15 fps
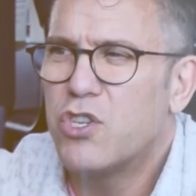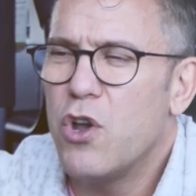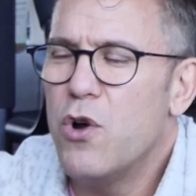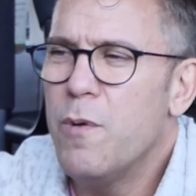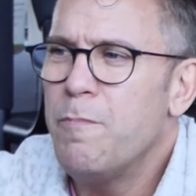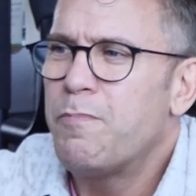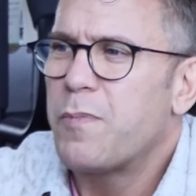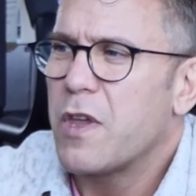
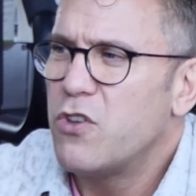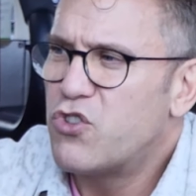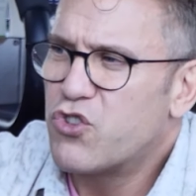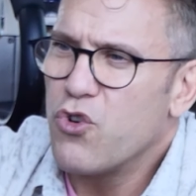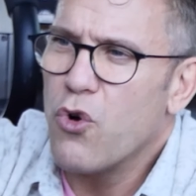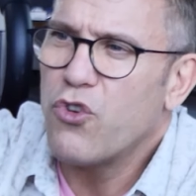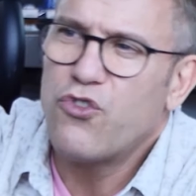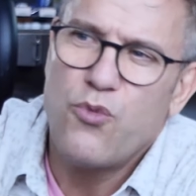so,
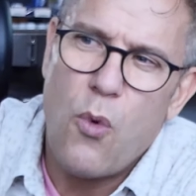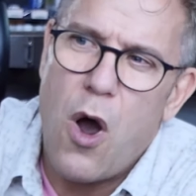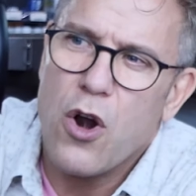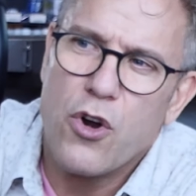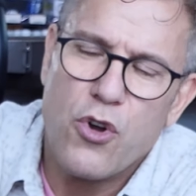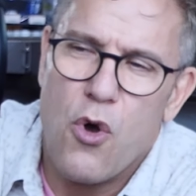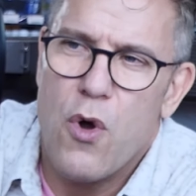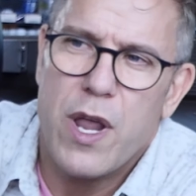source
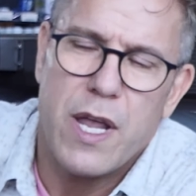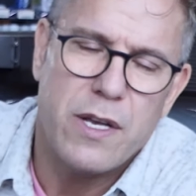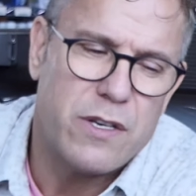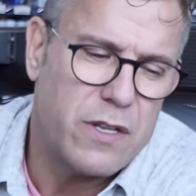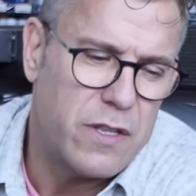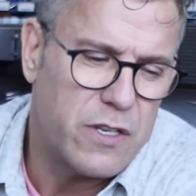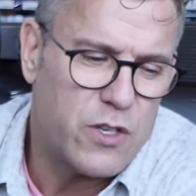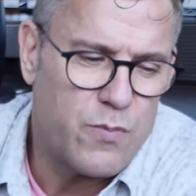water going
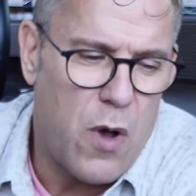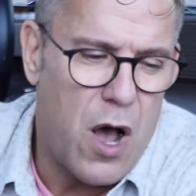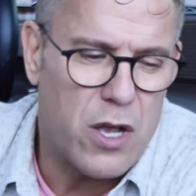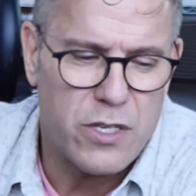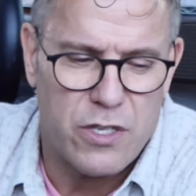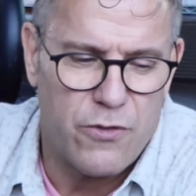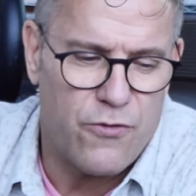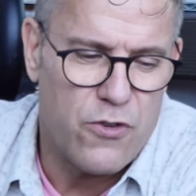into the spa
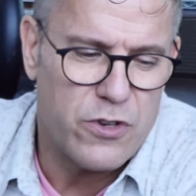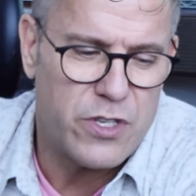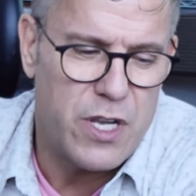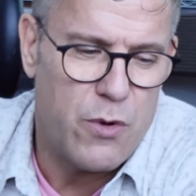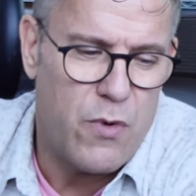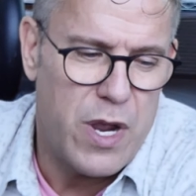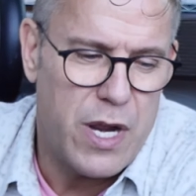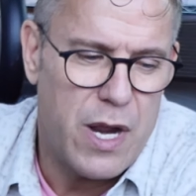is the first
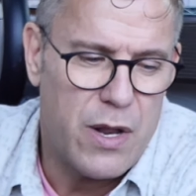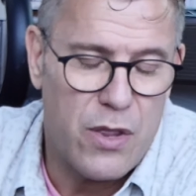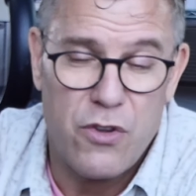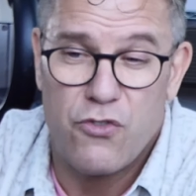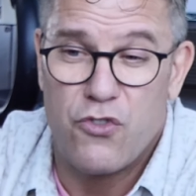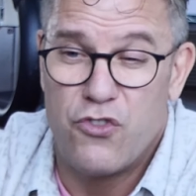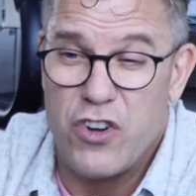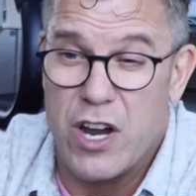thing we
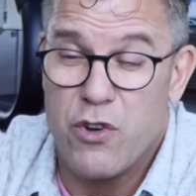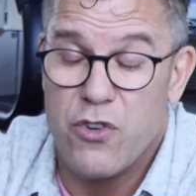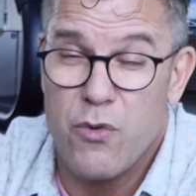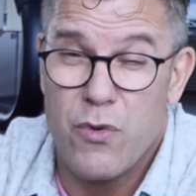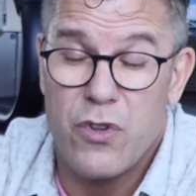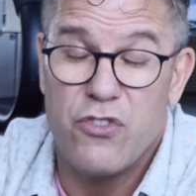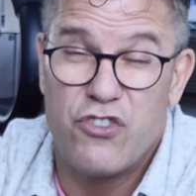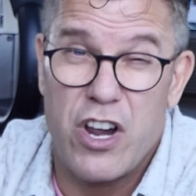
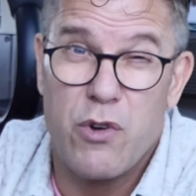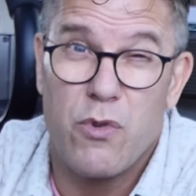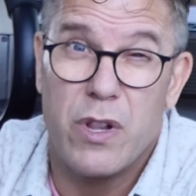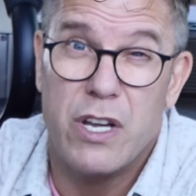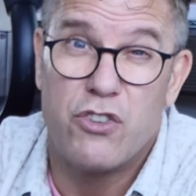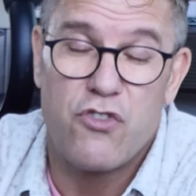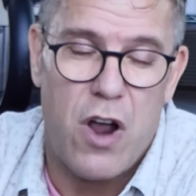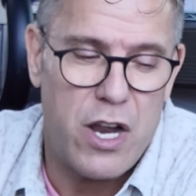gen-
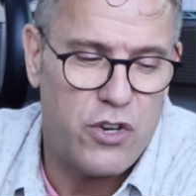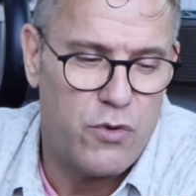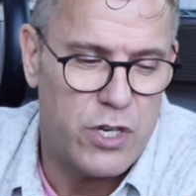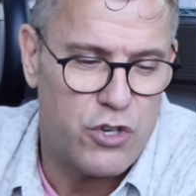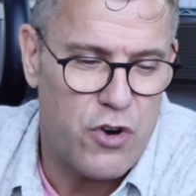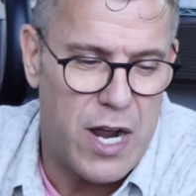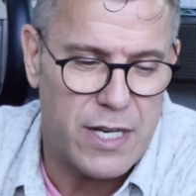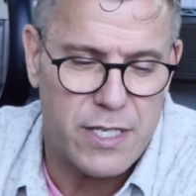generally try to
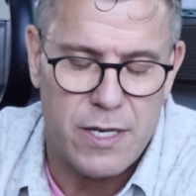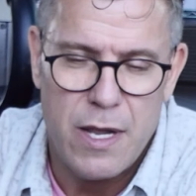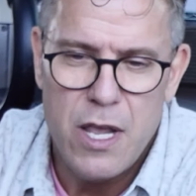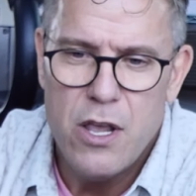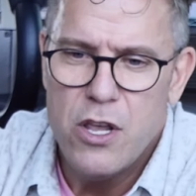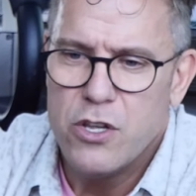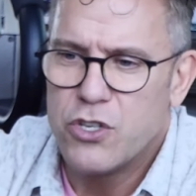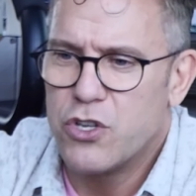address.
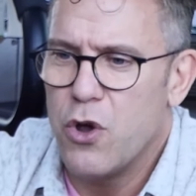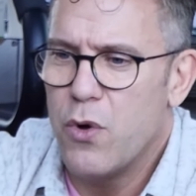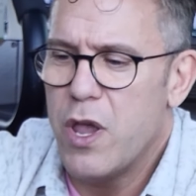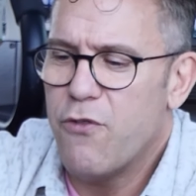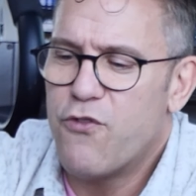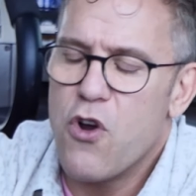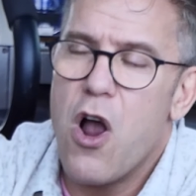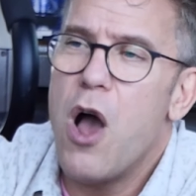So,
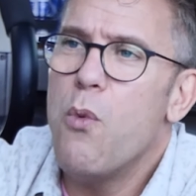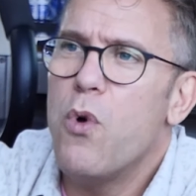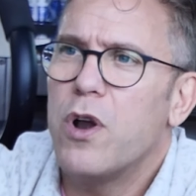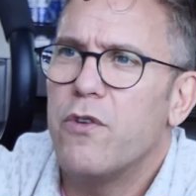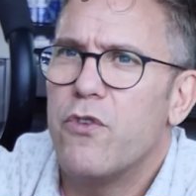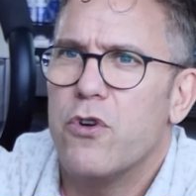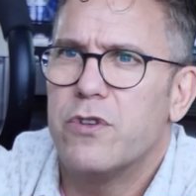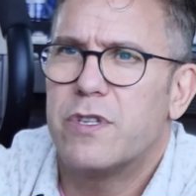if you're on one
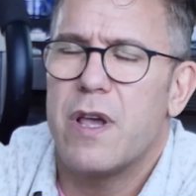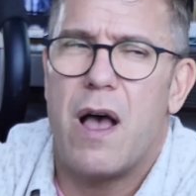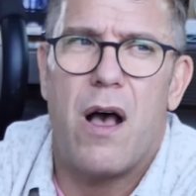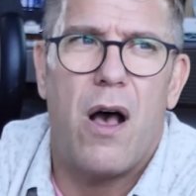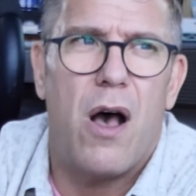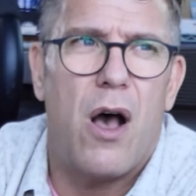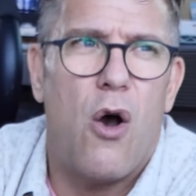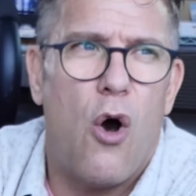of those
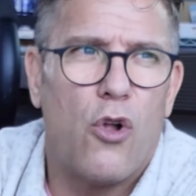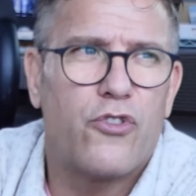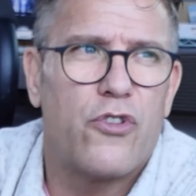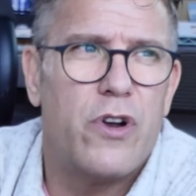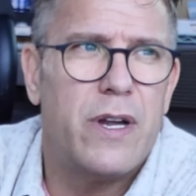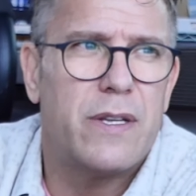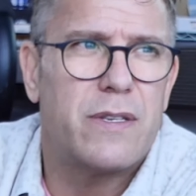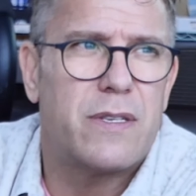uh,
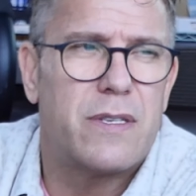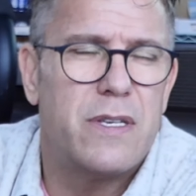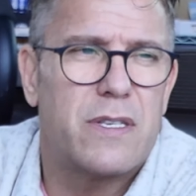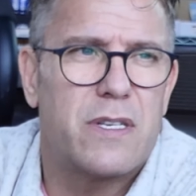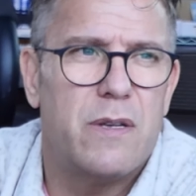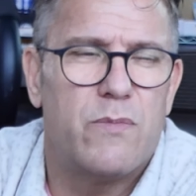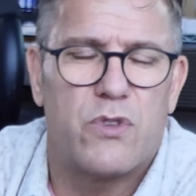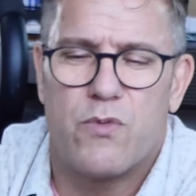alternate
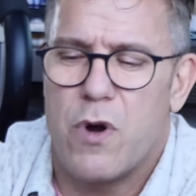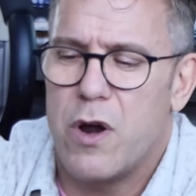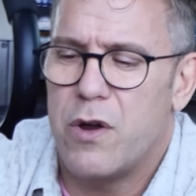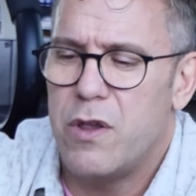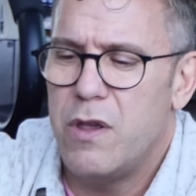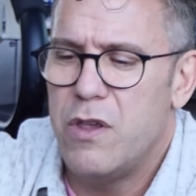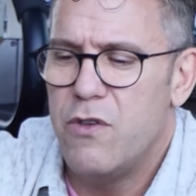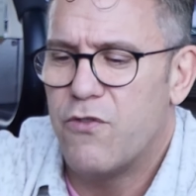systems
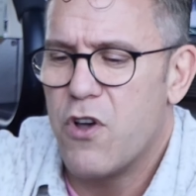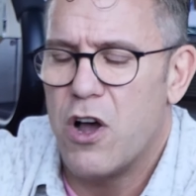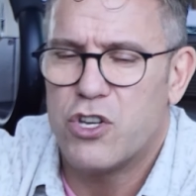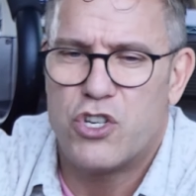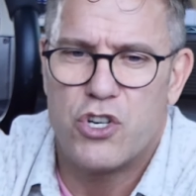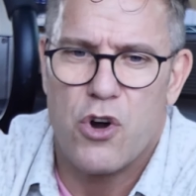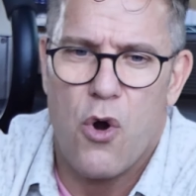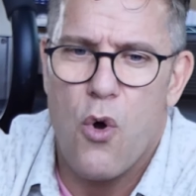where you've
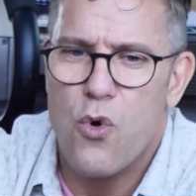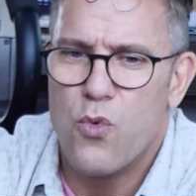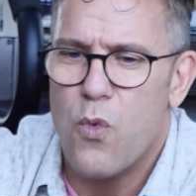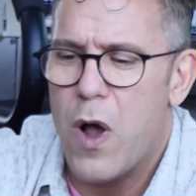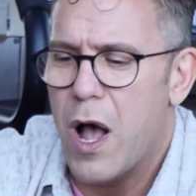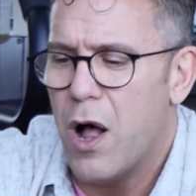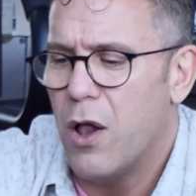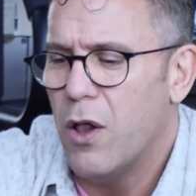got your own
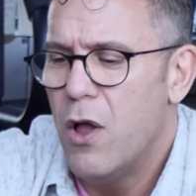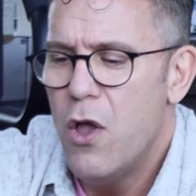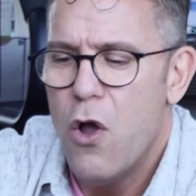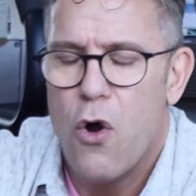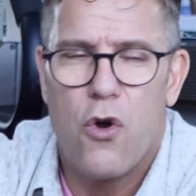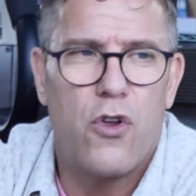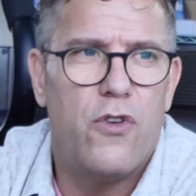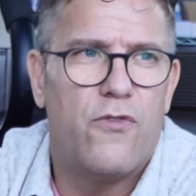well
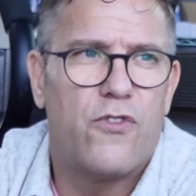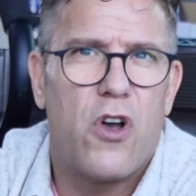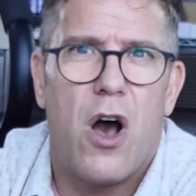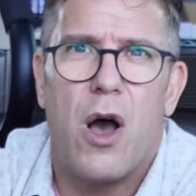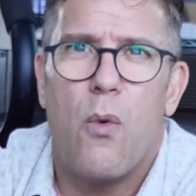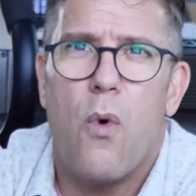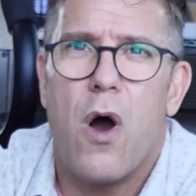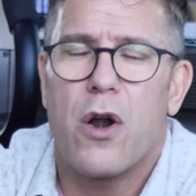or you've
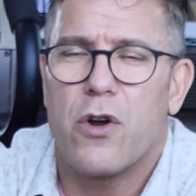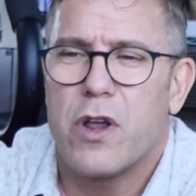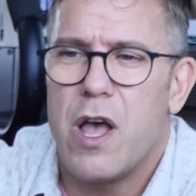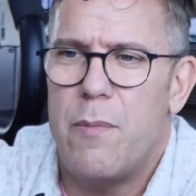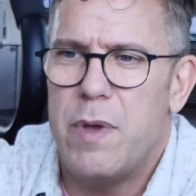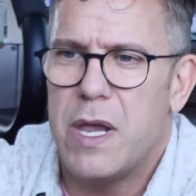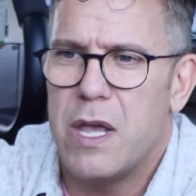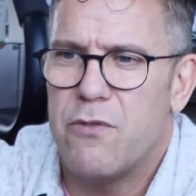got water
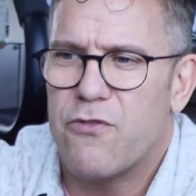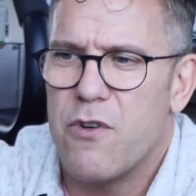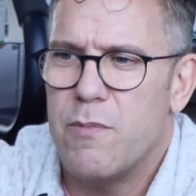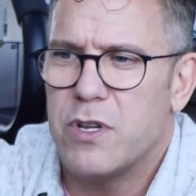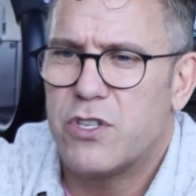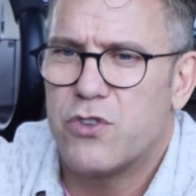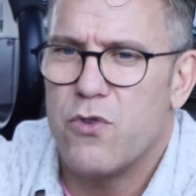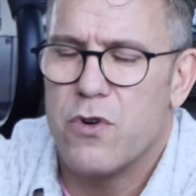coming in
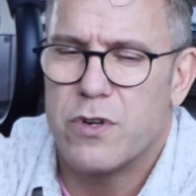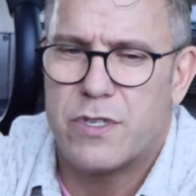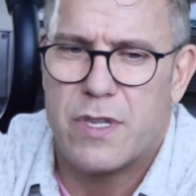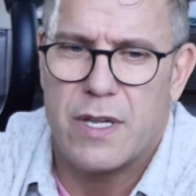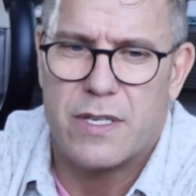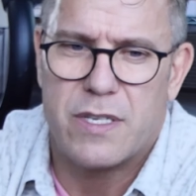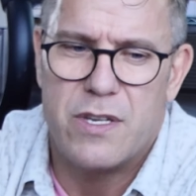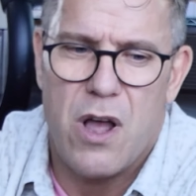from a source
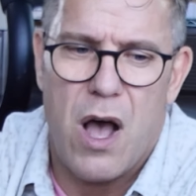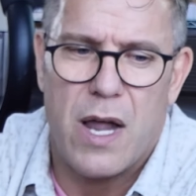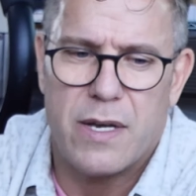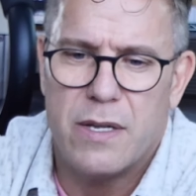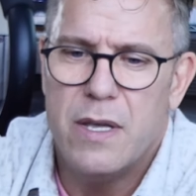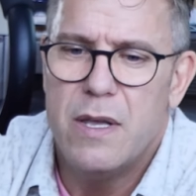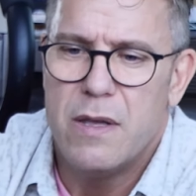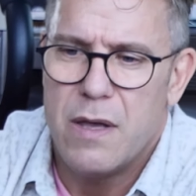that's
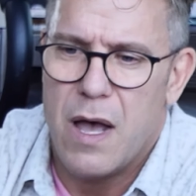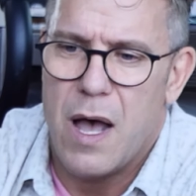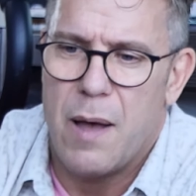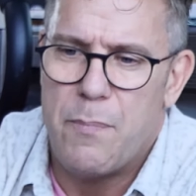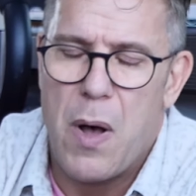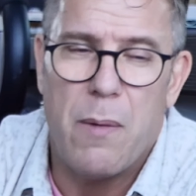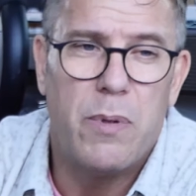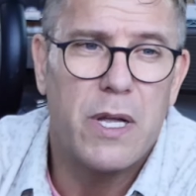not
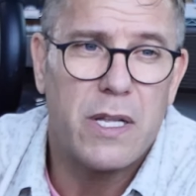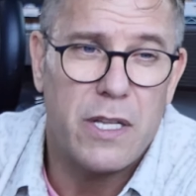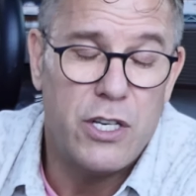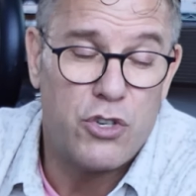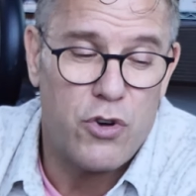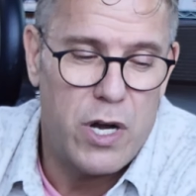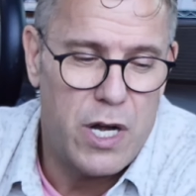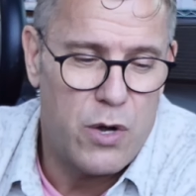uh, publicly
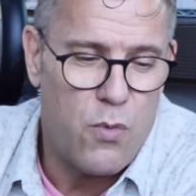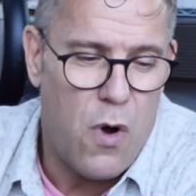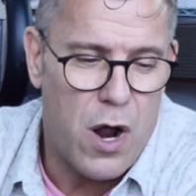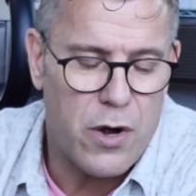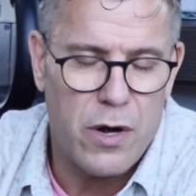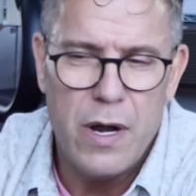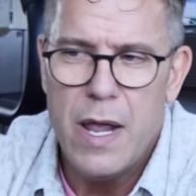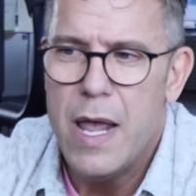treated
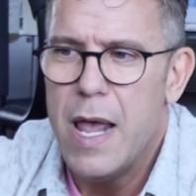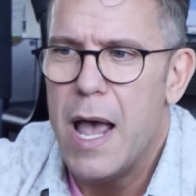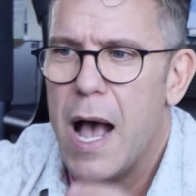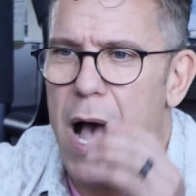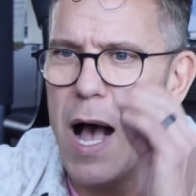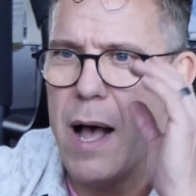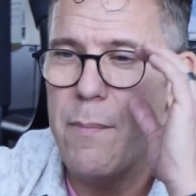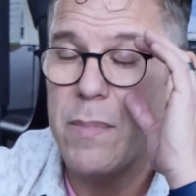water.
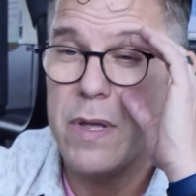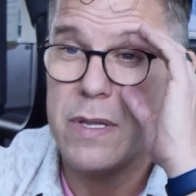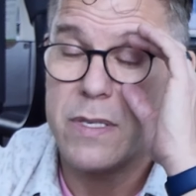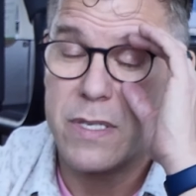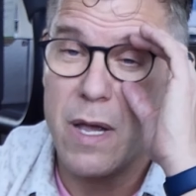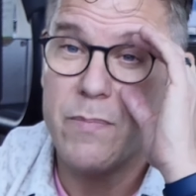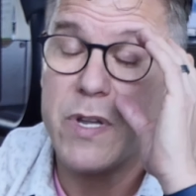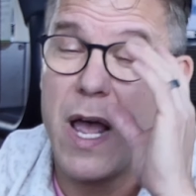Um,
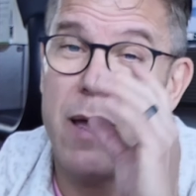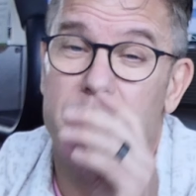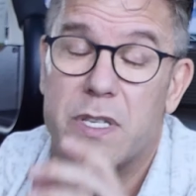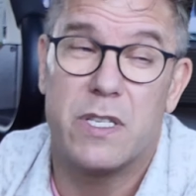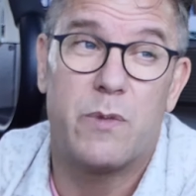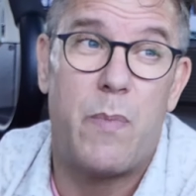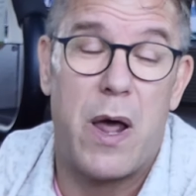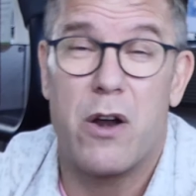sometimes
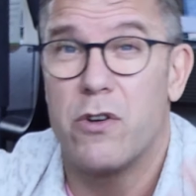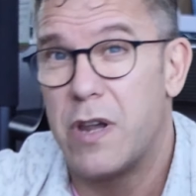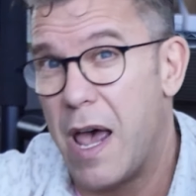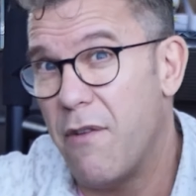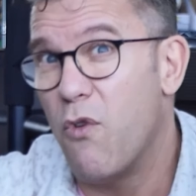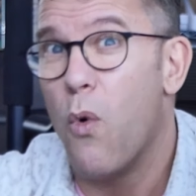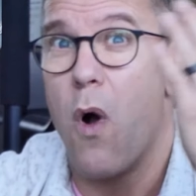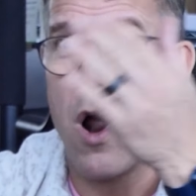it's better to
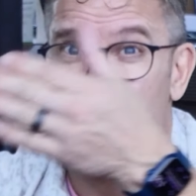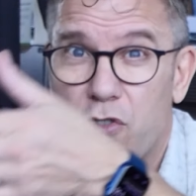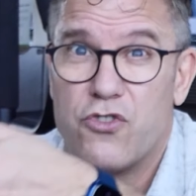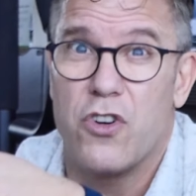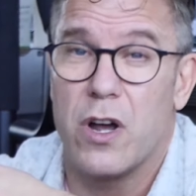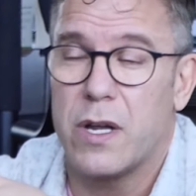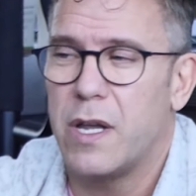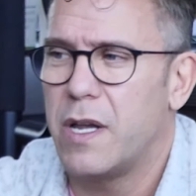have a water
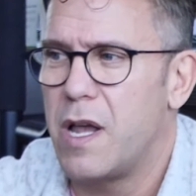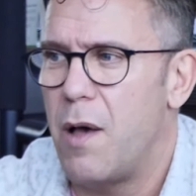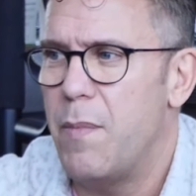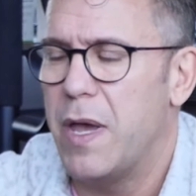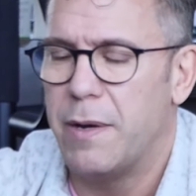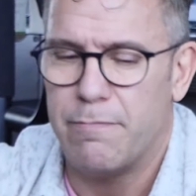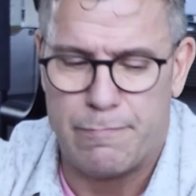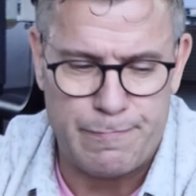truck come
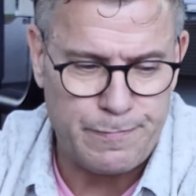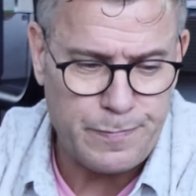in.